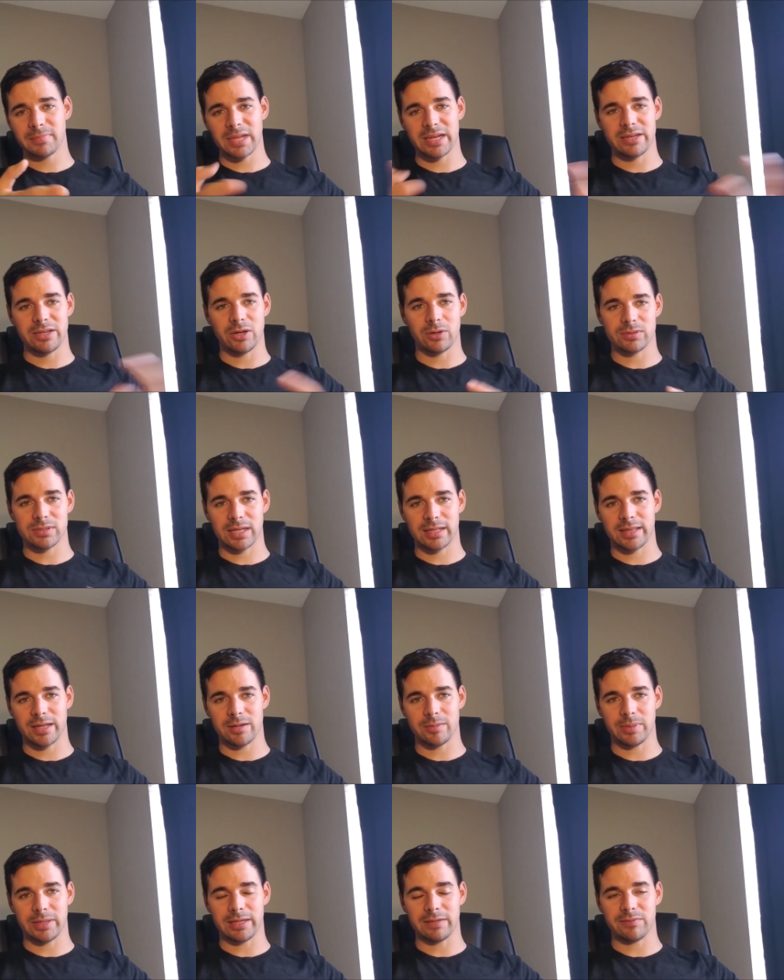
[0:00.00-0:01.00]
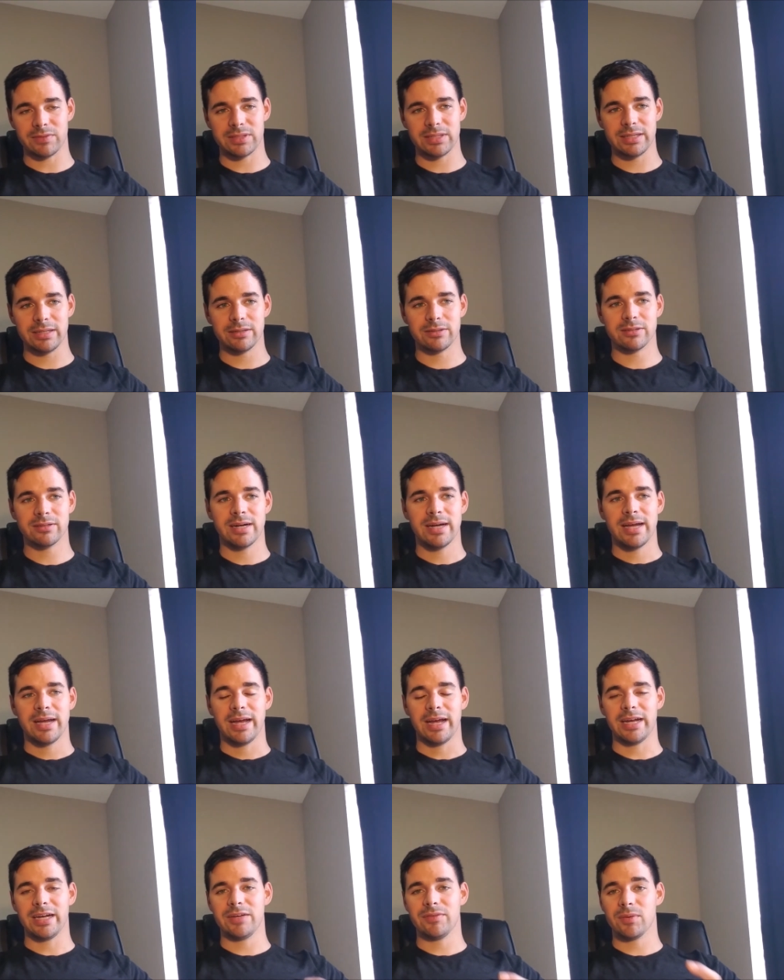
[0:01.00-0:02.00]
It's not that big of a deal.
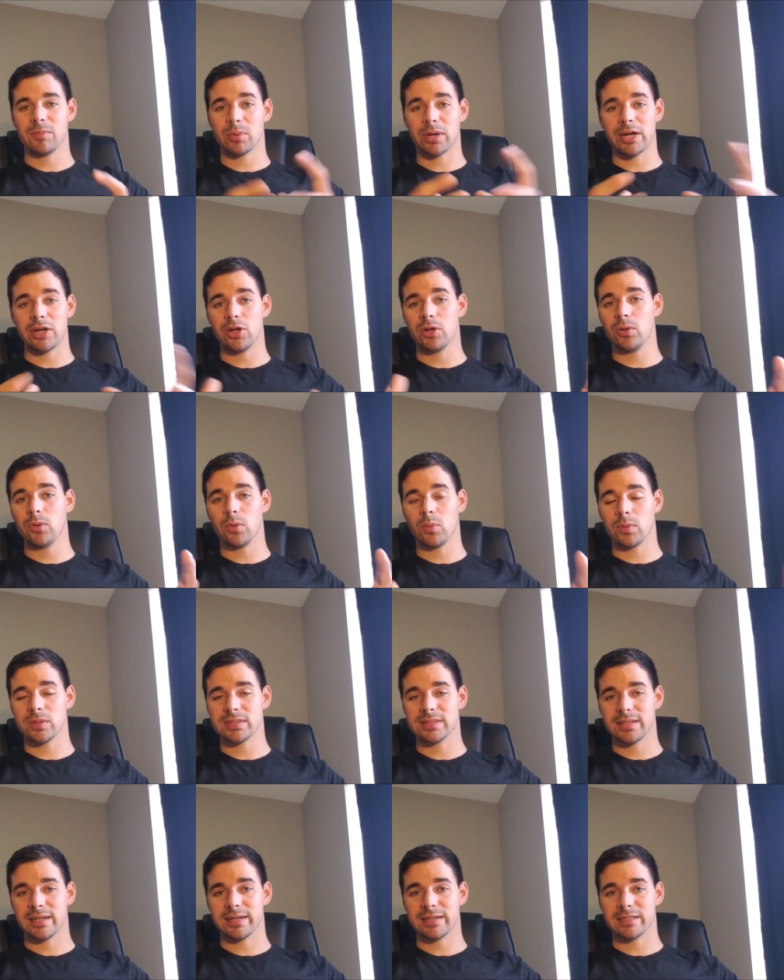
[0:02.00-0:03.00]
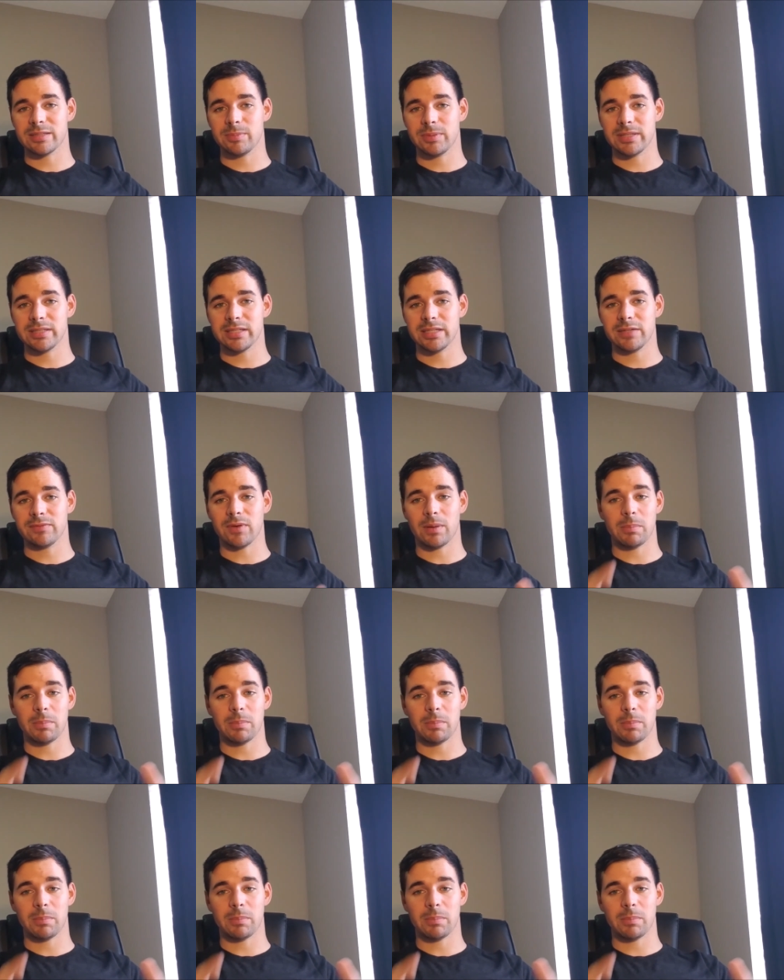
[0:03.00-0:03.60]
And even brand new, it wasn't that expensive.